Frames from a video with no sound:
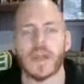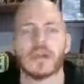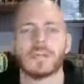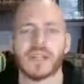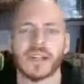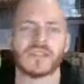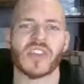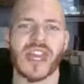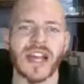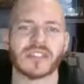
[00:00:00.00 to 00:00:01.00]
Because the
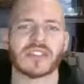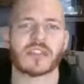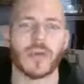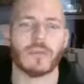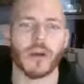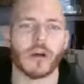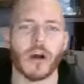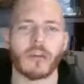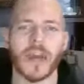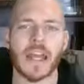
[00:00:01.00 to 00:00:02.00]
gaskets we bought
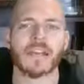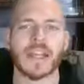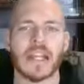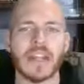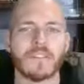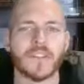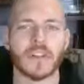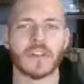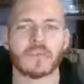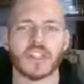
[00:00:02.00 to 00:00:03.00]
are made of an
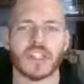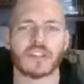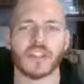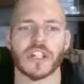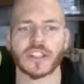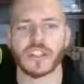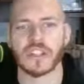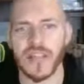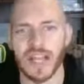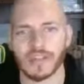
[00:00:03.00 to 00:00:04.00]
inferior material that
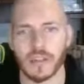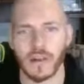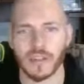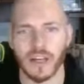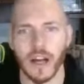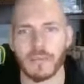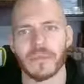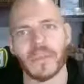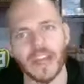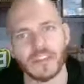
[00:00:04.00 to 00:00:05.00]
doesn't last a long time.
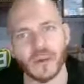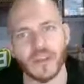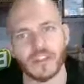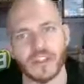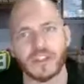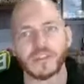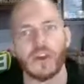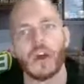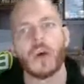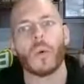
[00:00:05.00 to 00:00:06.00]
The next question is
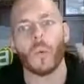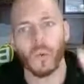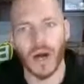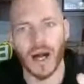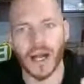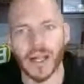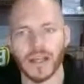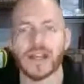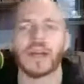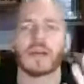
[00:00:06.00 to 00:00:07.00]
why?
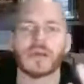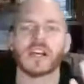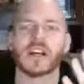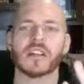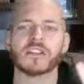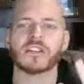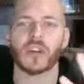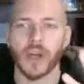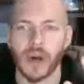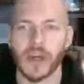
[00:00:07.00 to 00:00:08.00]
Because
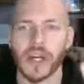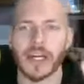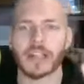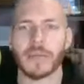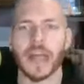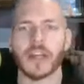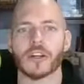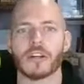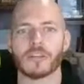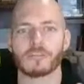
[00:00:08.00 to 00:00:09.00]
Toyota got them at a
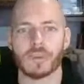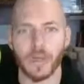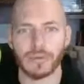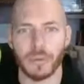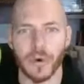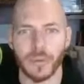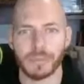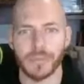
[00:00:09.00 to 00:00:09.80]
good price point.